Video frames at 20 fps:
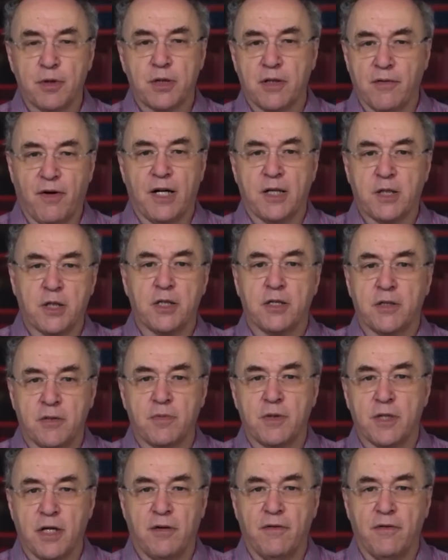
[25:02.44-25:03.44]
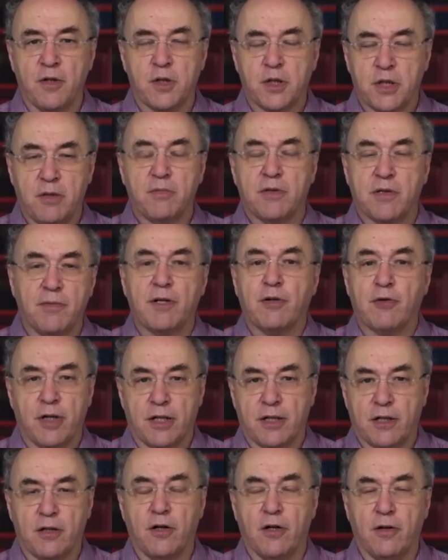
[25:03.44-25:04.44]
of us as observers seem to be
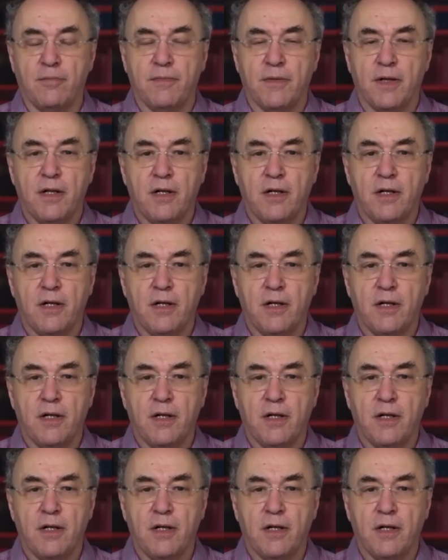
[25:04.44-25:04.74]
critical.